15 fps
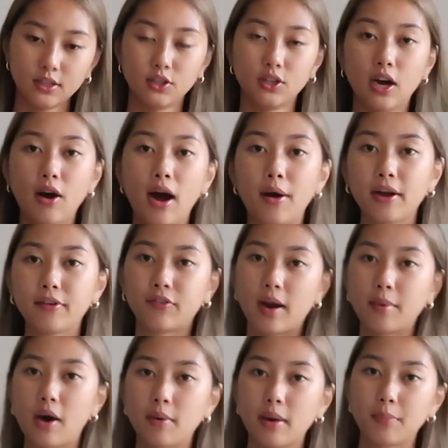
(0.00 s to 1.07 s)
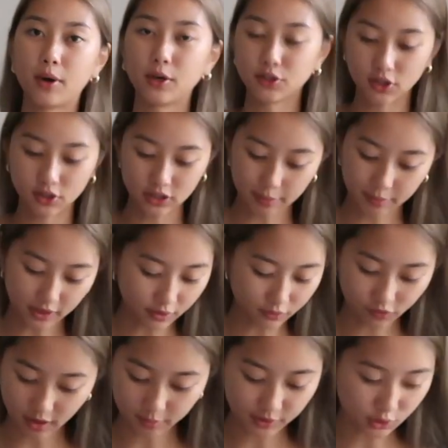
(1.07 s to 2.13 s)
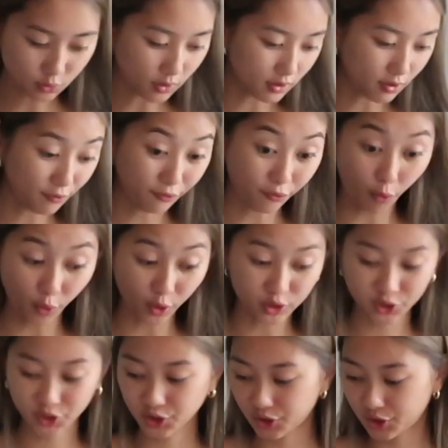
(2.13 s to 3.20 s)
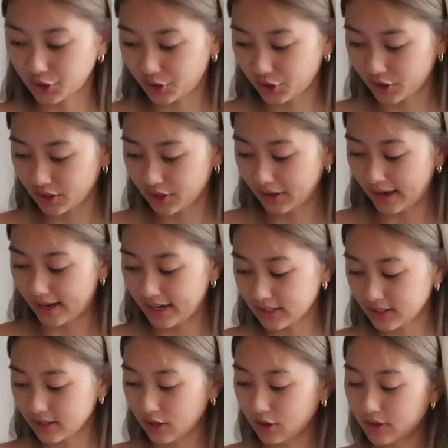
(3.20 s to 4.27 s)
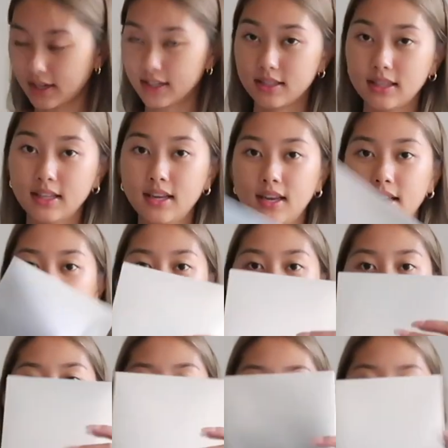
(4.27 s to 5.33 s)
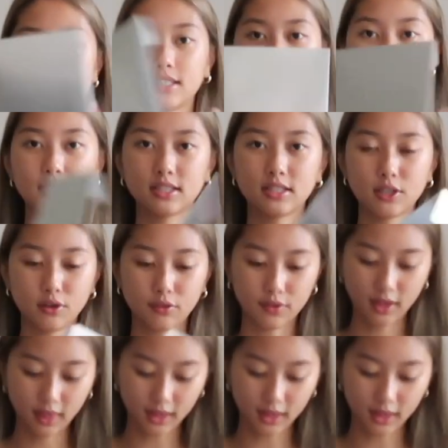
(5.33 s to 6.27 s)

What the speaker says: You know how I frame all my posters? I'm gonna frame this one for sure. Okay, let's look in this silver